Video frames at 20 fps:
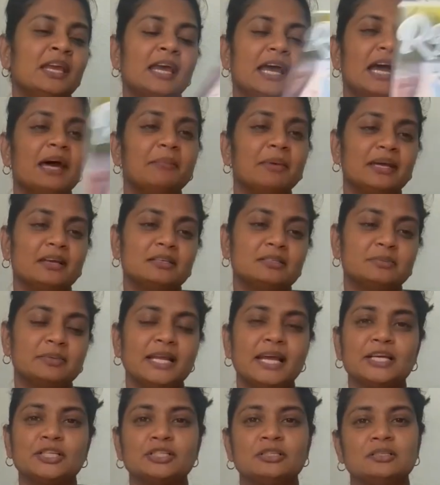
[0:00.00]
And my husband
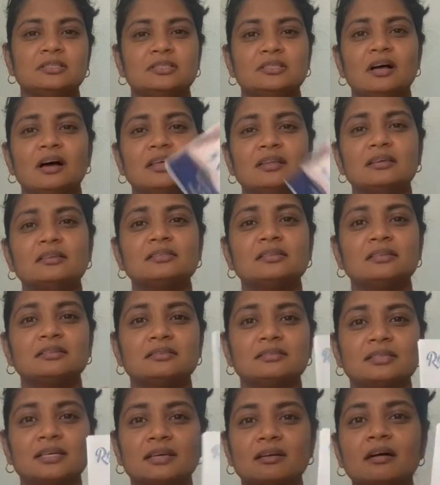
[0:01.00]
actually saw this and
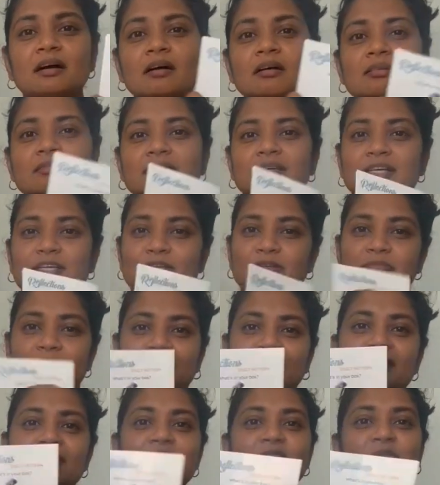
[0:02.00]
is like, oh, can you
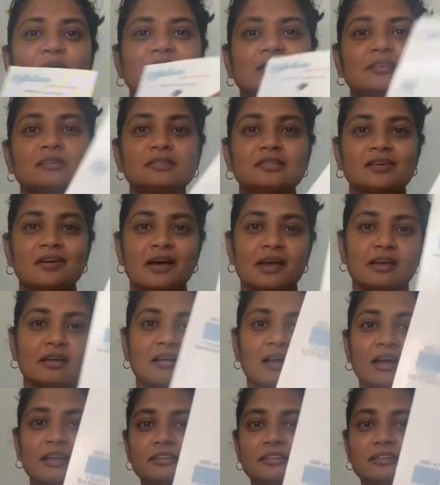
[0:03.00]
make this one? So I got